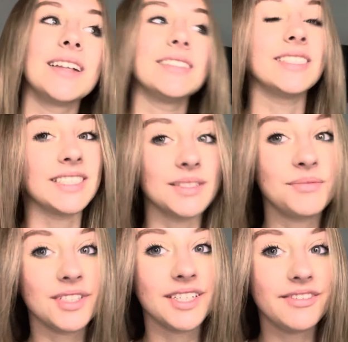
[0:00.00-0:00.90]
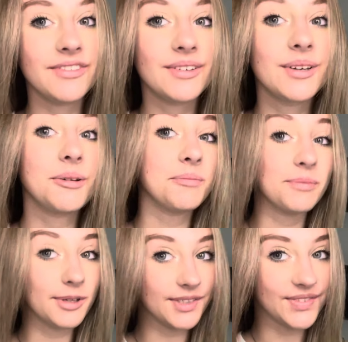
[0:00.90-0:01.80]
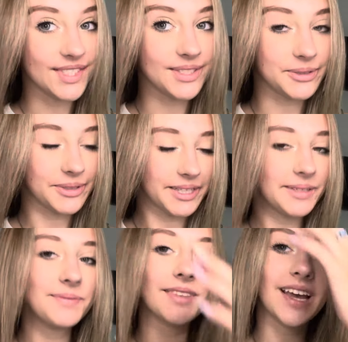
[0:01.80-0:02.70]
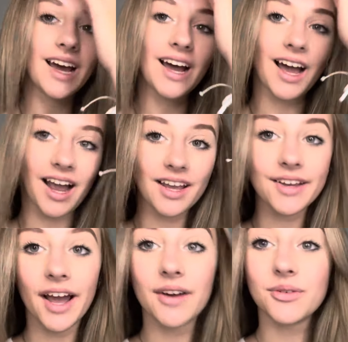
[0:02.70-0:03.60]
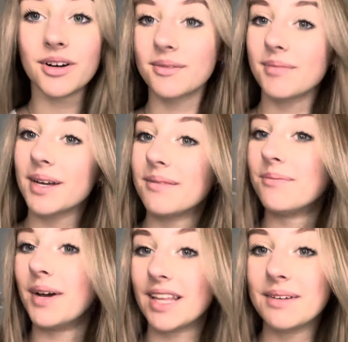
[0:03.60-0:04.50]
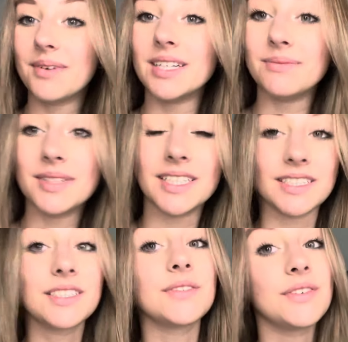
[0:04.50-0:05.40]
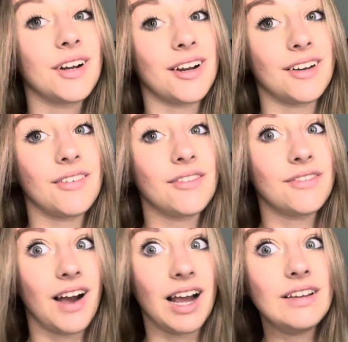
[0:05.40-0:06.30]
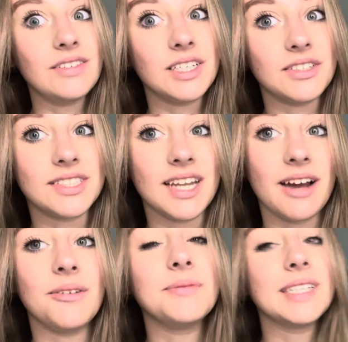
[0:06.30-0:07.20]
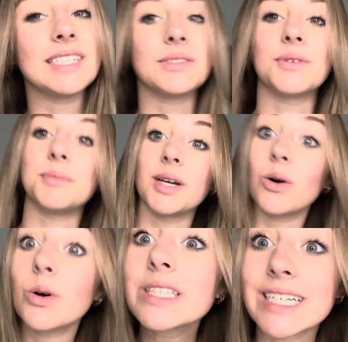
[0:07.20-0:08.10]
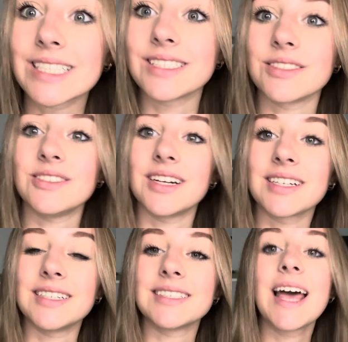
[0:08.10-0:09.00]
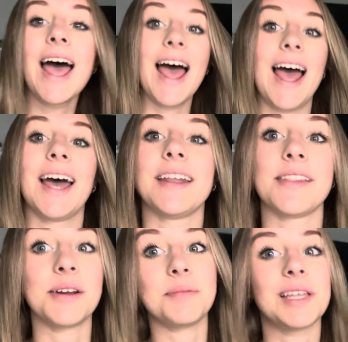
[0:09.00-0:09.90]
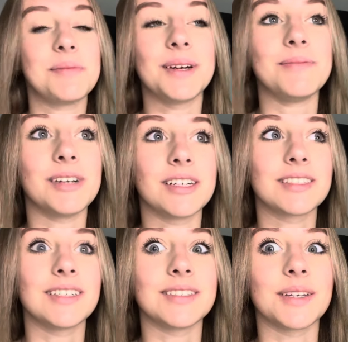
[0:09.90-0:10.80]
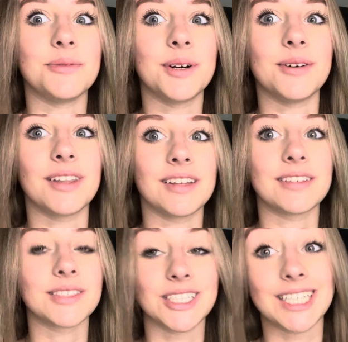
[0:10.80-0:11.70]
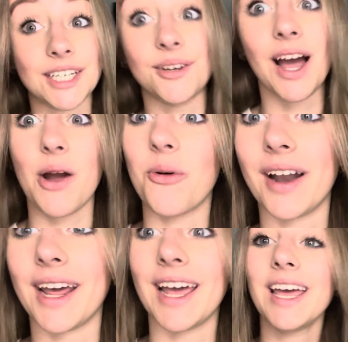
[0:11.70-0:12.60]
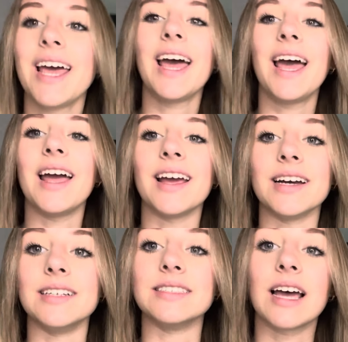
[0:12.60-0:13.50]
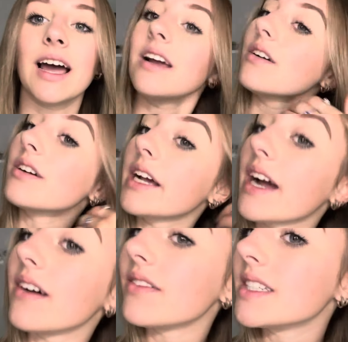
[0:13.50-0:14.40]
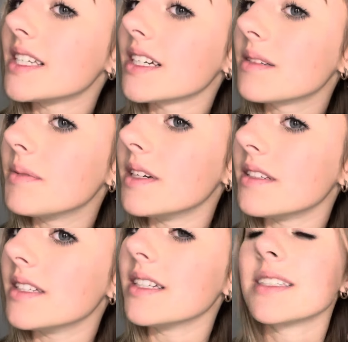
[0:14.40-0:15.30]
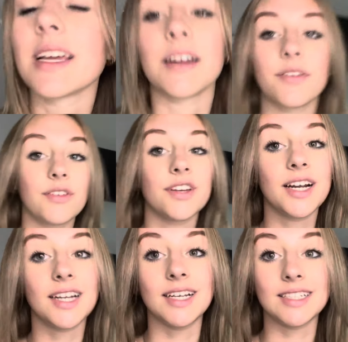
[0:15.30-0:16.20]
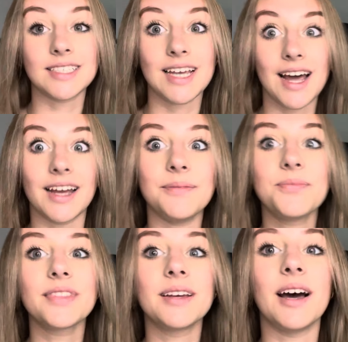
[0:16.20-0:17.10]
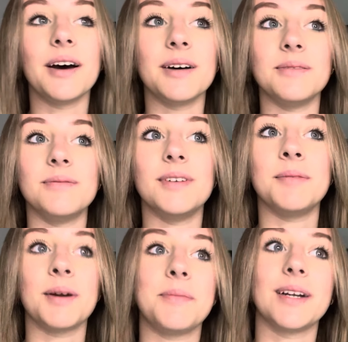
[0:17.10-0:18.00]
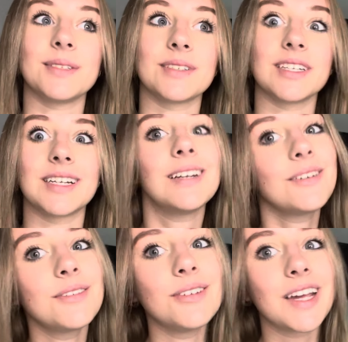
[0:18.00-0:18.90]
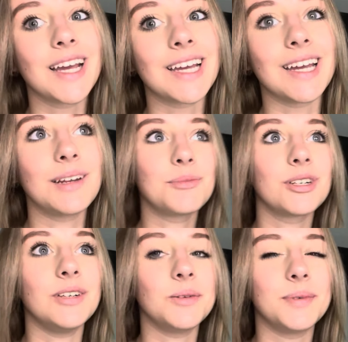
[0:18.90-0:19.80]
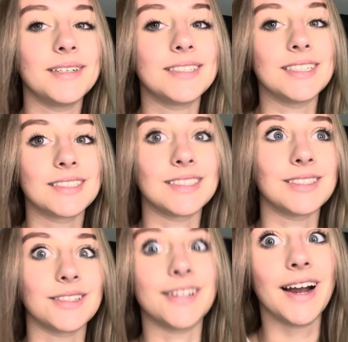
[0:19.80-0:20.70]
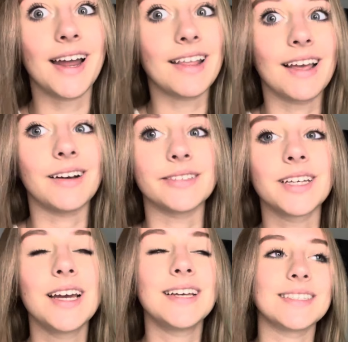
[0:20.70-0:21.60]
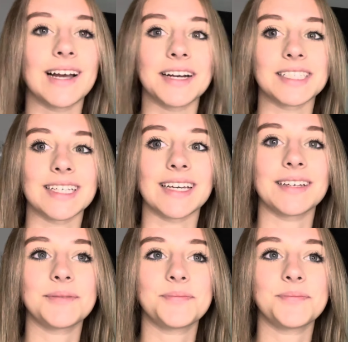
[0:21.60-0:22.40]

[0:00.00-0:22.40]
just a brief, brief story. I have wanted my belly button pierced for five years now because one of my old dance instructors had their belly button pierced. I was like, whoa, that looks really cute. I want it. And I already have six piercings. I have three on each side. Um, and my parents were like, no, you can't get any more ear piercings until you're out of the house. So I was like,